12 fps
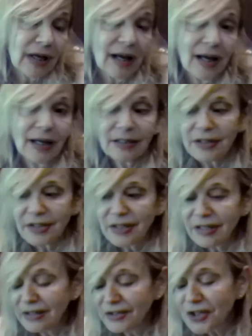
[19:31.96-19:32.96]
And
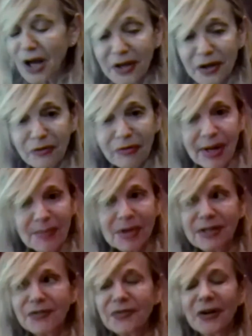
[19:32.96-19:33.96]
Saudi
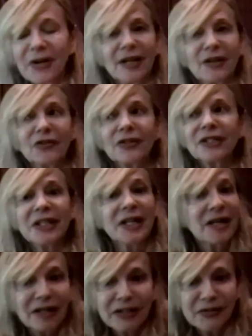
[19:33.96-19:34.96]
Arabia is very interested
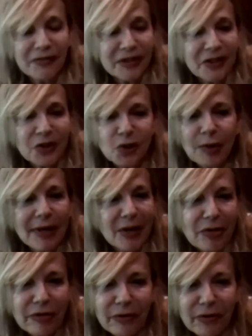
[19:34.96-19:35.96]
in its Vision
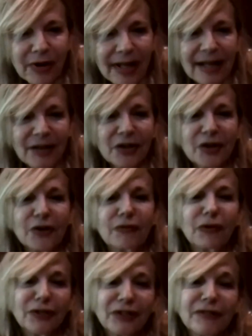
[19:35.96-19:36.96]
2030 to
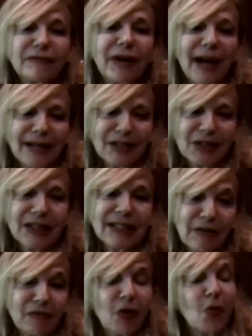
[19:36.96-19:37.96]
diversify
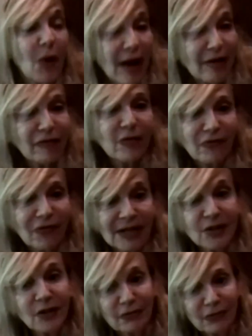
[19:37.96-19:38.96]
itself away from
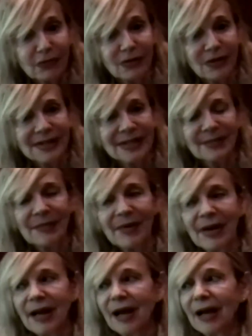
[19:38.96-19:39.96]
fossil fuels.
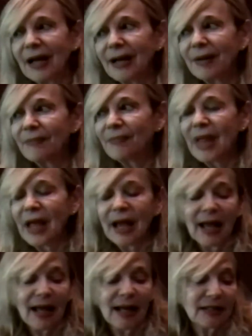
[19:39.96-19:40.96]

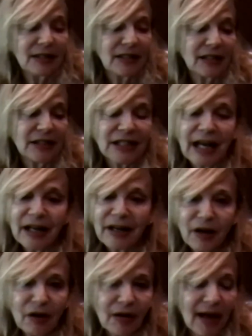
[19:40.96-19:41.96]
And
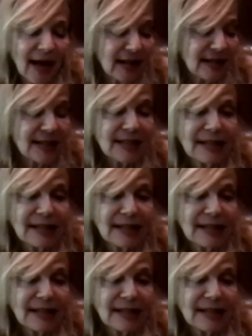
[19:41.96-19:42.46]
China had